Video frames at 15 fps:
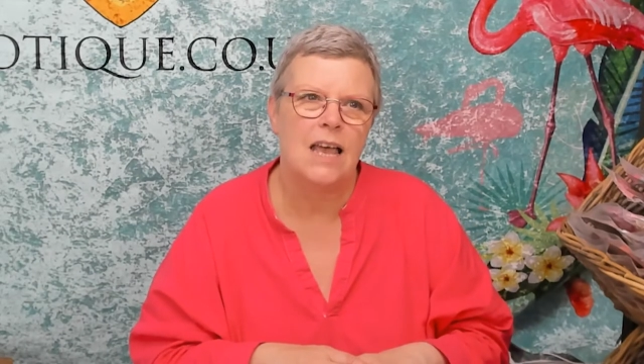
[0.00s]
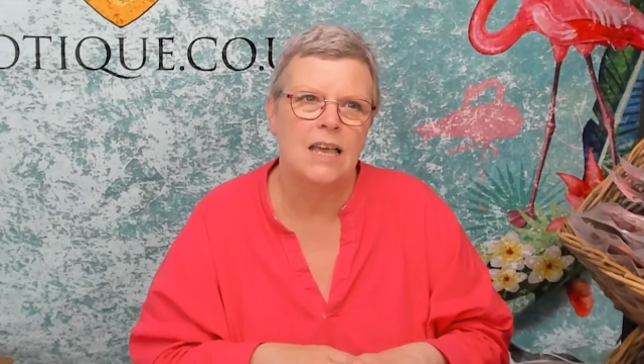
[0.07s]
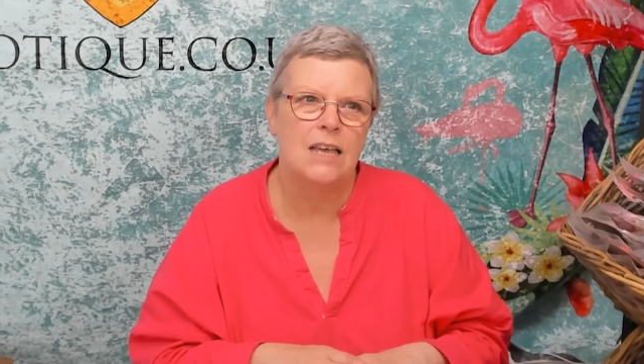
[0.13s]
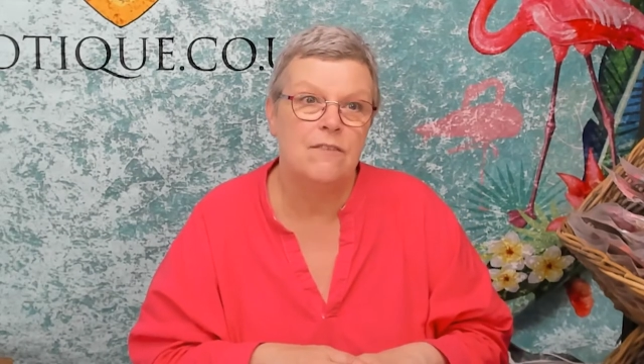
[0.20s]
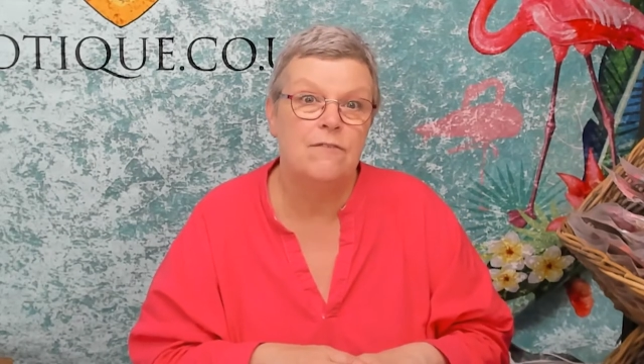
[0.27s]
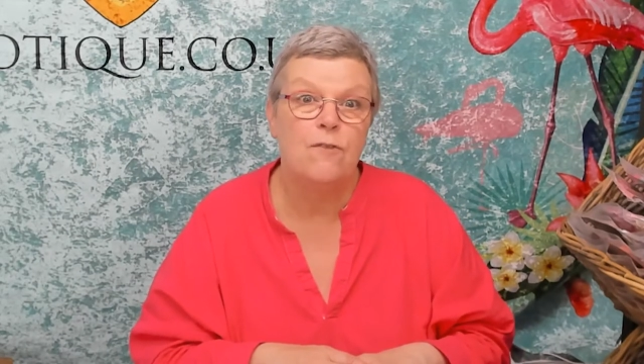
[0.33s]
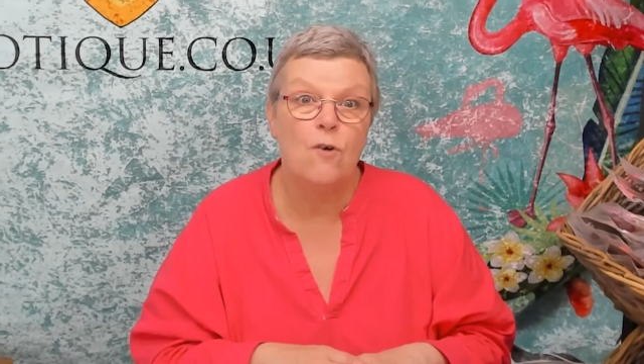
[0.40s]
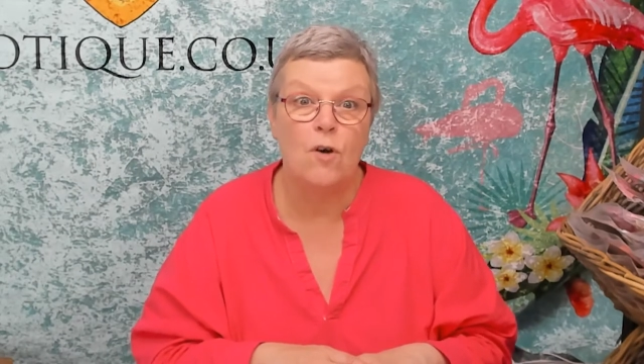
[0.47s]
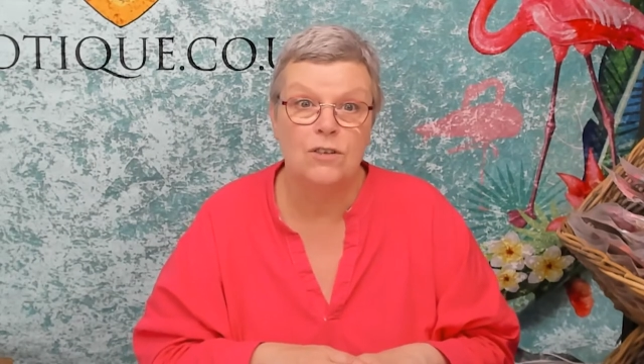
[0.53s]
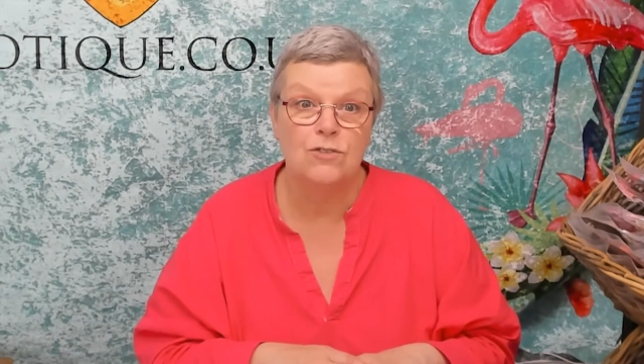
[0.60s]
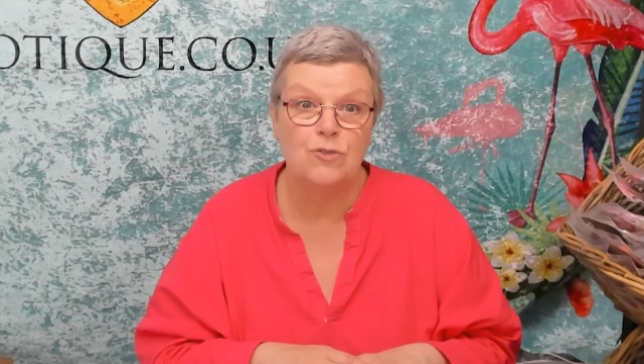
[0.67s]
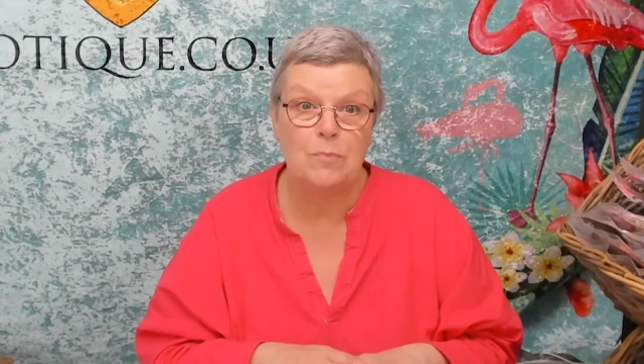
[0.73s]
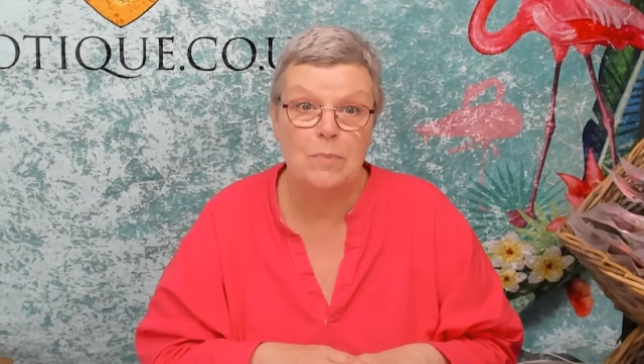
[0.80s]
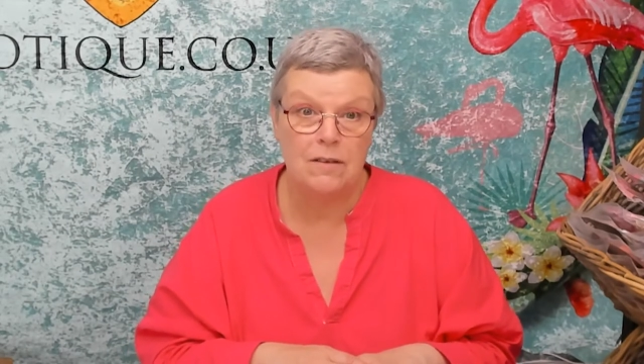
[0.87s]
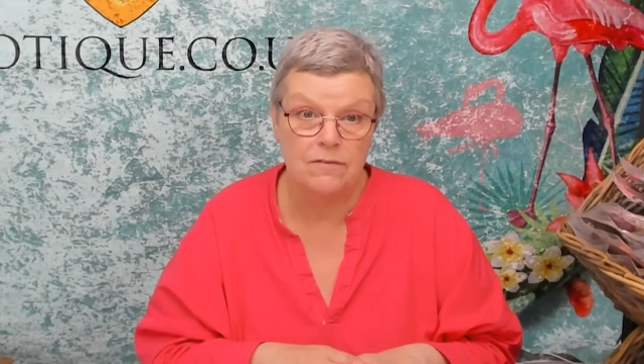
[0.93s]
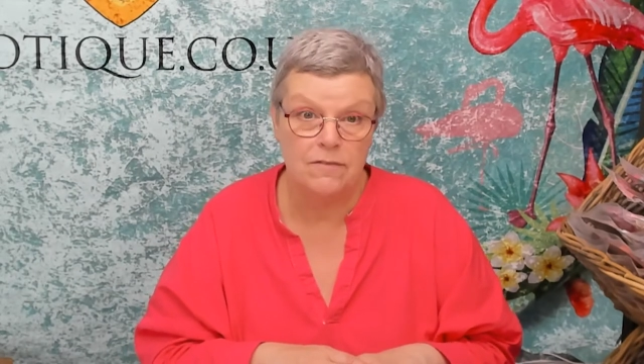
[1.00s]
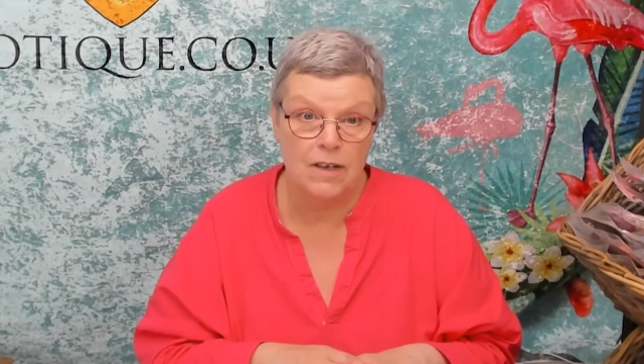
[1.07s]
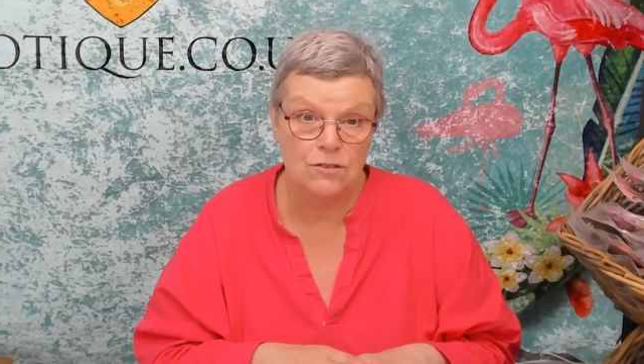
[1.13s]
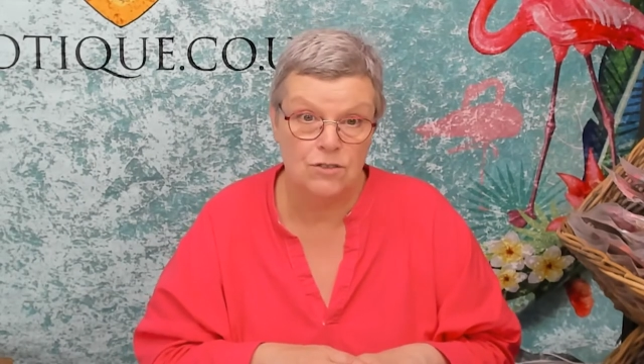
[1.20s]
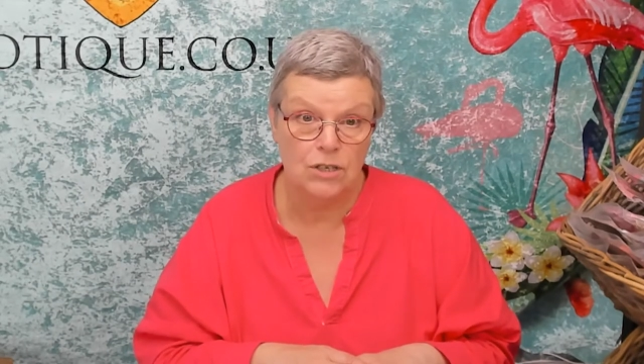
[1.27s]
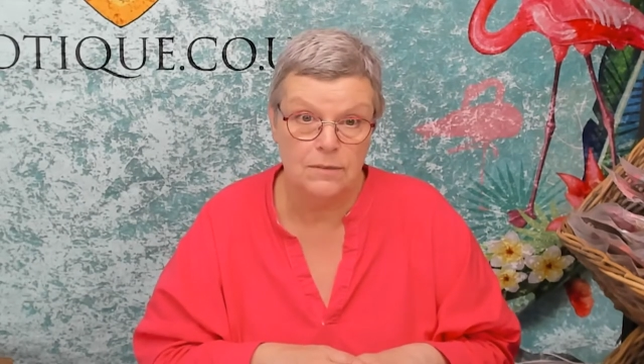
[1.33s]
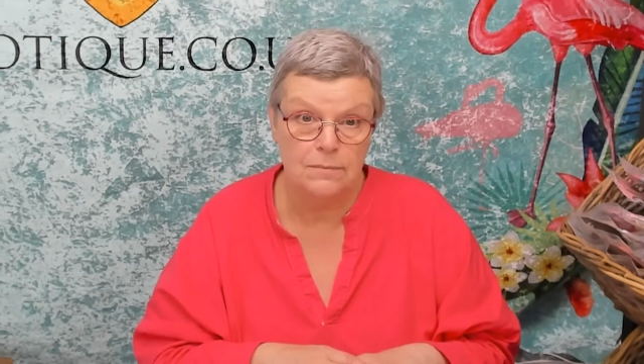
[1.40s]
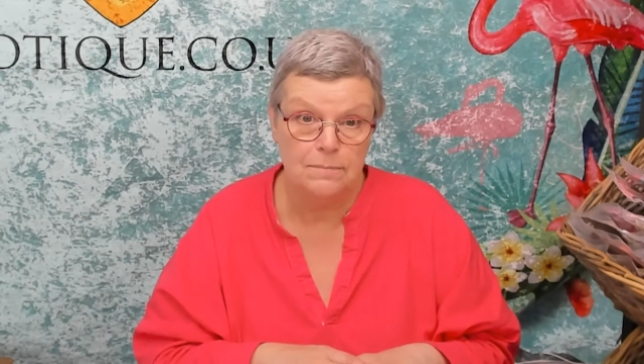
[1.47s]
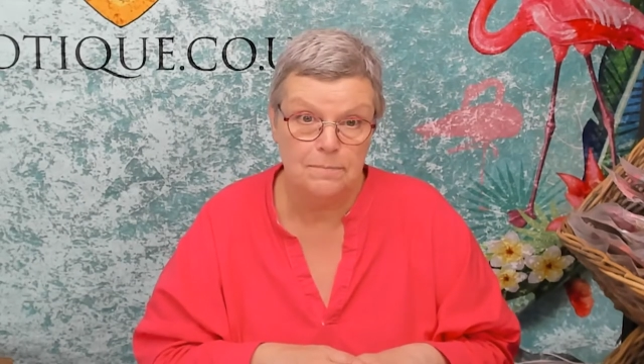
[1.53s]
a £400 voucher,